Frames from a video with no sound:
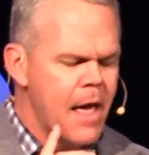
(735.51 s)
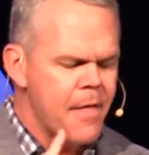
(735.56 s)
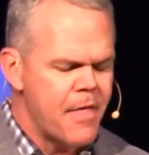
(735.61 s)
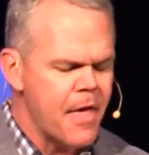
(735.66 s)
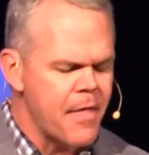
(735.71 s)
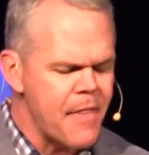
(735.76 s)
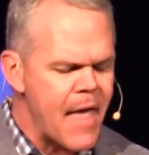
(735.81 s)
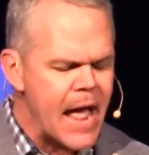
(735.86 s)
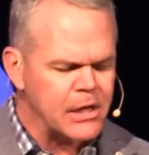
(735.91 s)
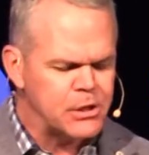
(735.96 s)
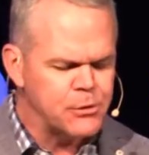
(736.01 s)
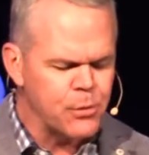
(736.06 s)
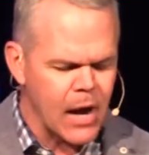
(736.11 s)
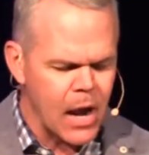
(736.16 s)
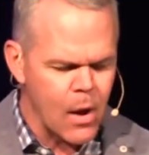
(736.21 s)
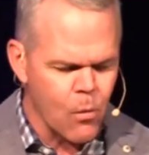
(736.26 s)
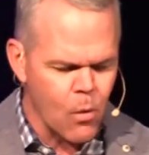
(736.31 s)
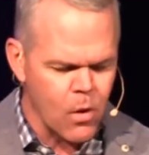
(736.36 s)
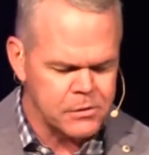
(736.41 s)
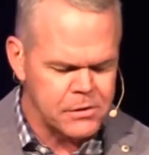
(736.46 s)
then that's what
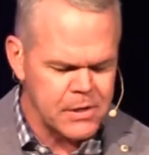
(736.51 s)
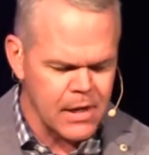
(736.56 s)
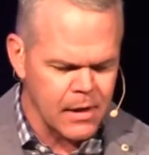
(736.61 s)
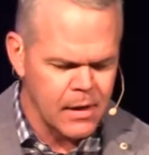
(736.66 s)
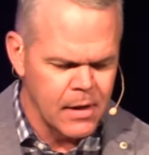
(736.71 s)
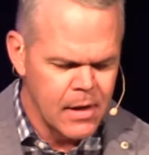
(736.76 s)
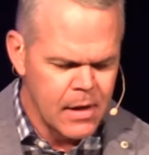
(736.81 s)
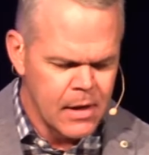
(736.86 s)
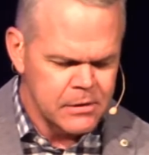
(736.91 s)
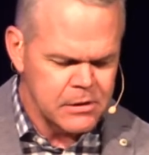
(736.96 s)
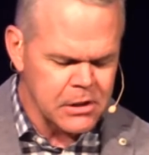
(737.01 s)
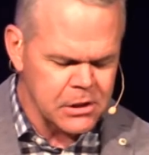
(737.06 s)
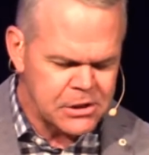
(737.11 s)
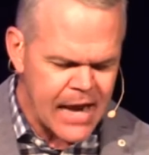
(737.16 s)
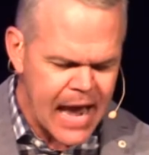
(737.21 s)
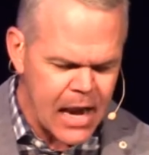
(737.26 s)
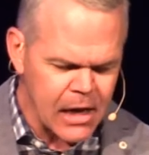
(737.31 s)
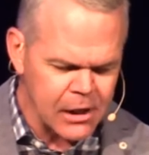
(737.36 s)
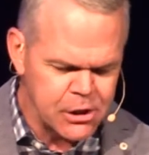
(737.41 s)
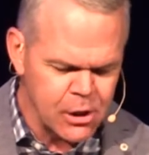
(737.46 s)
I want to
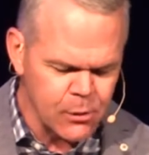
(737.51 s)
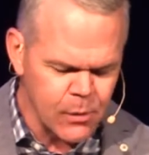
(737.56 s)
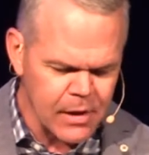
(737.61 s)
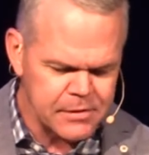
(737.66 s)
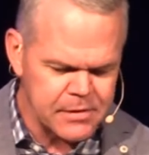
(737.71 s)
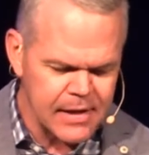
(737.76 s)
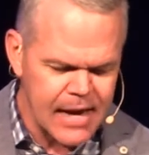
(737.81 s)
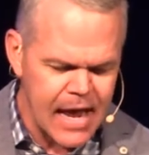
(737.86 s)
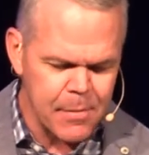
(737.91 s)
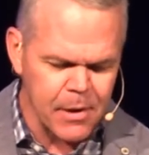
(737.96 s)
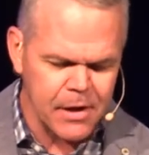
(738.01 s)
challenge you with today.